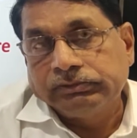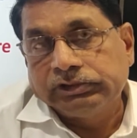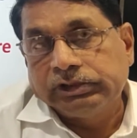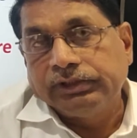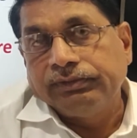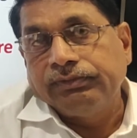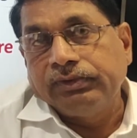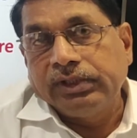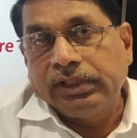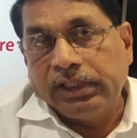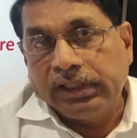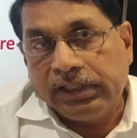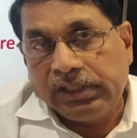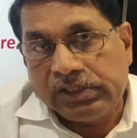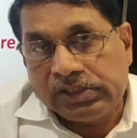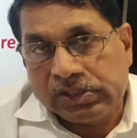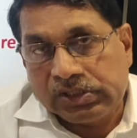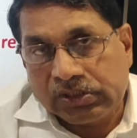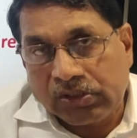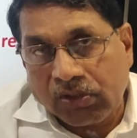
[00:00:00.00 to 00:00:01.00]
If there
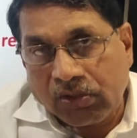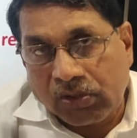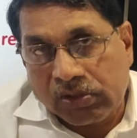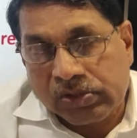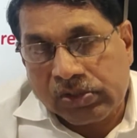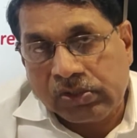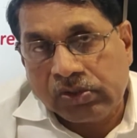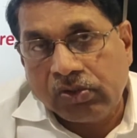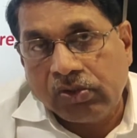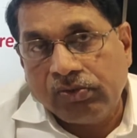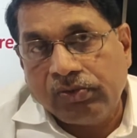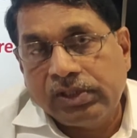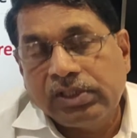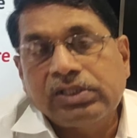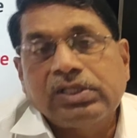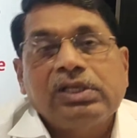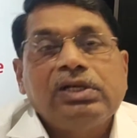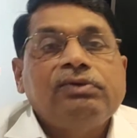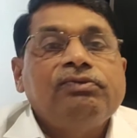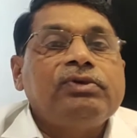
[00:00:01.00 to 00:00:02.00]
is crossing over,
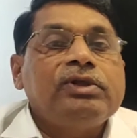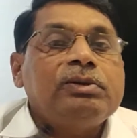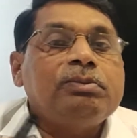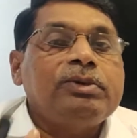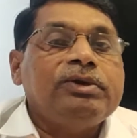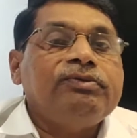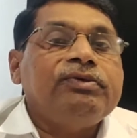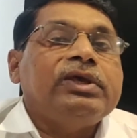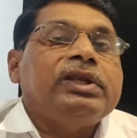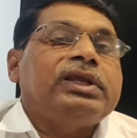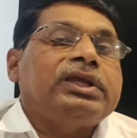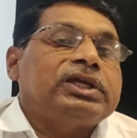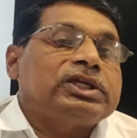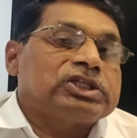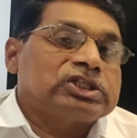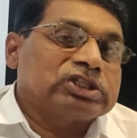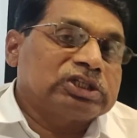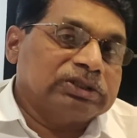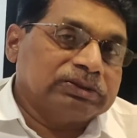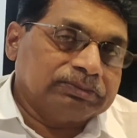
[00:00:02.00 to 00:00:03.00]
there will be
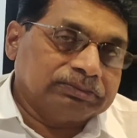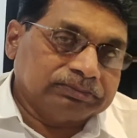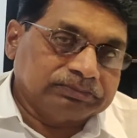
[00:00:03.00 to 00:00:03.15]
variation.